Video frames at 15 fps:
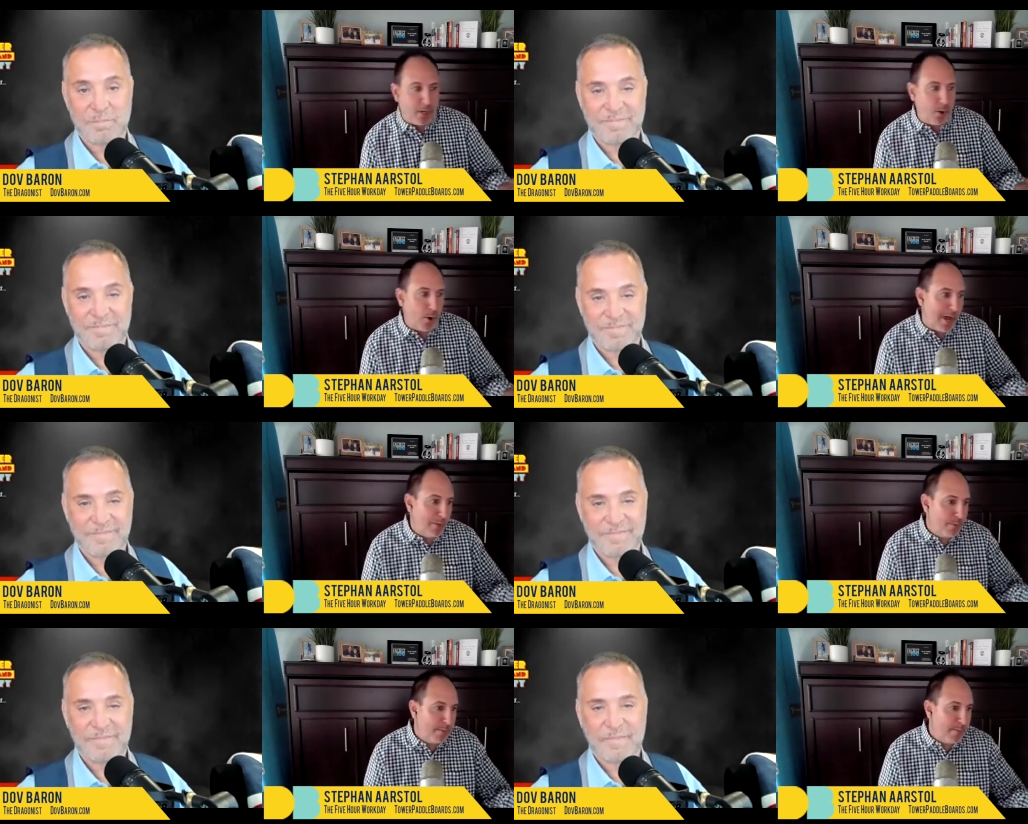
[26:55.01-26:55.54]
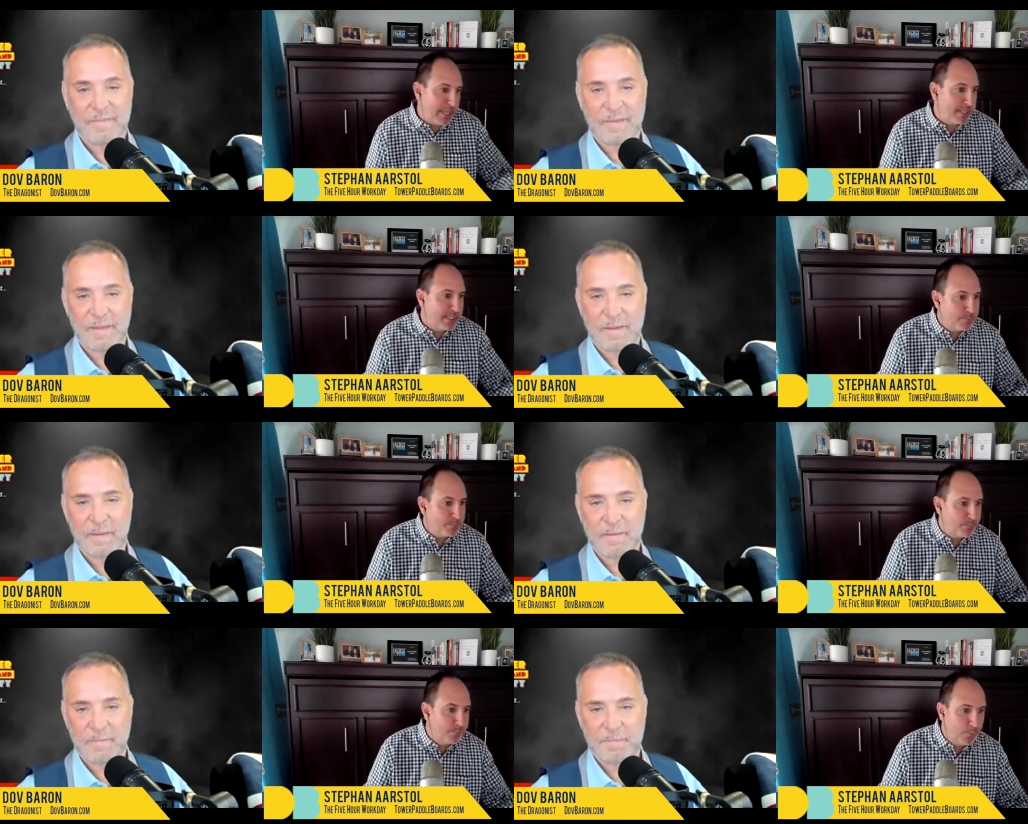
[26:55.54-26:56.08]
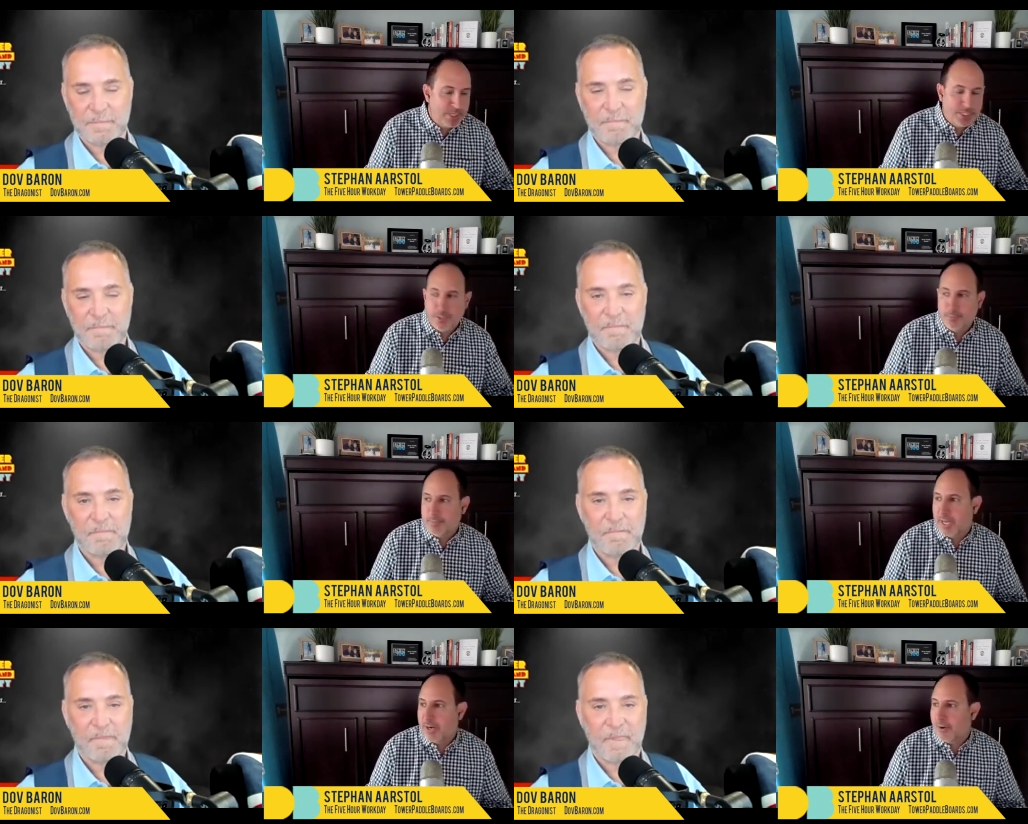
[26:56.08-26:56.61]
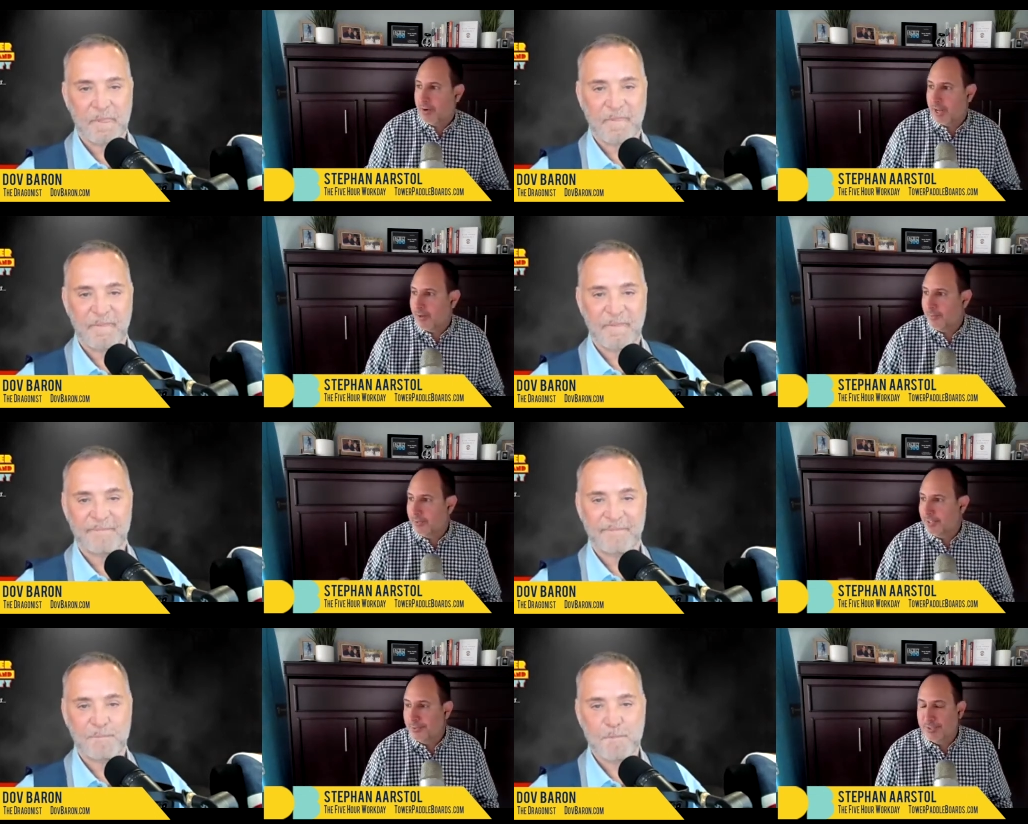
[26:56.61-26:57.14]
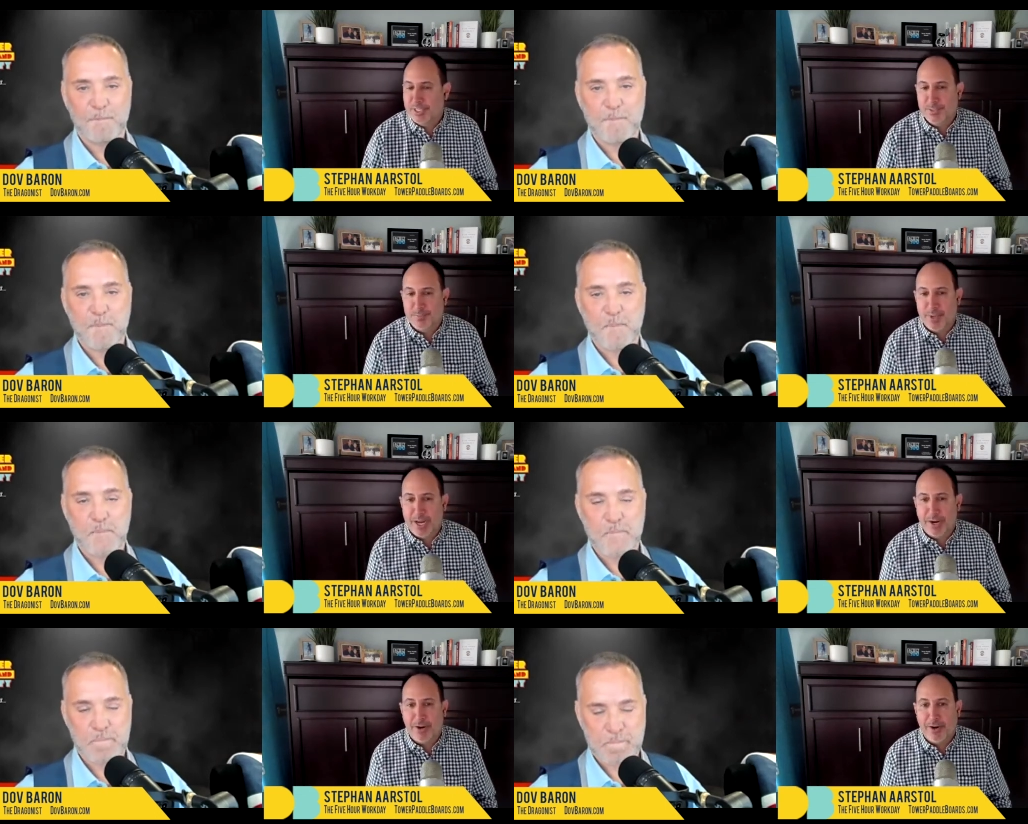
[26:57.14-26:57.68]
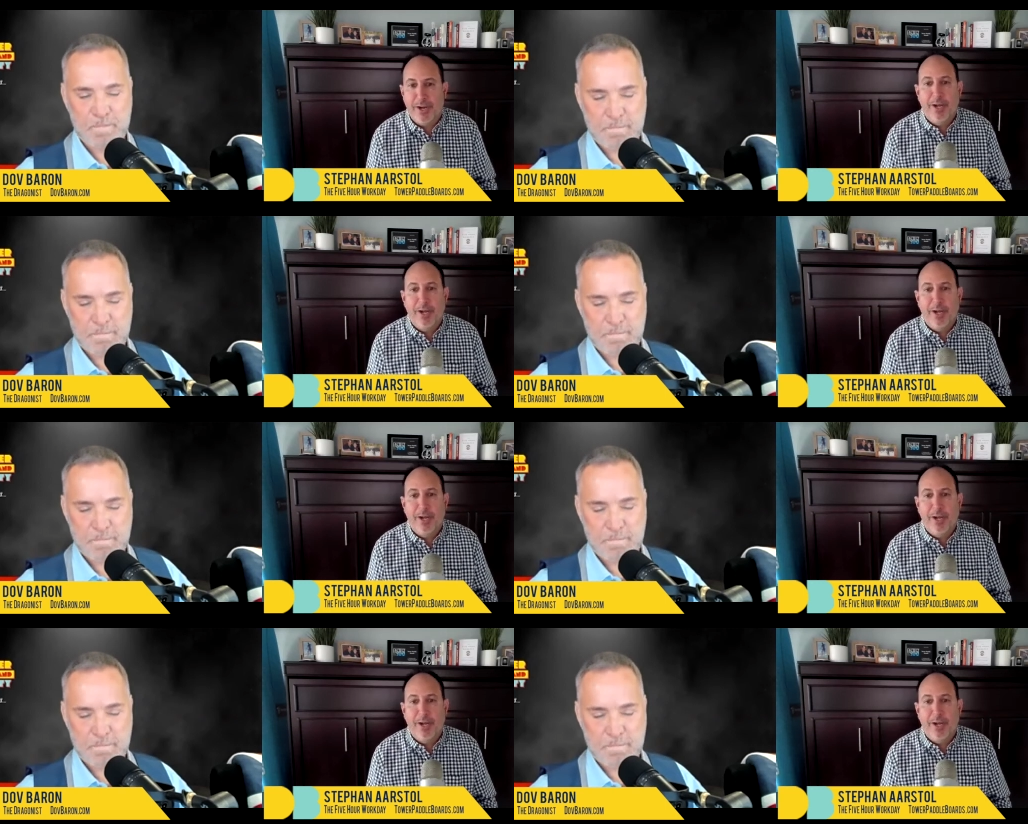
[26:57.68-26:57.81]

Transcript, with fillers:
Speaker 1: Oh, how do we make this widget better? How do we do this better?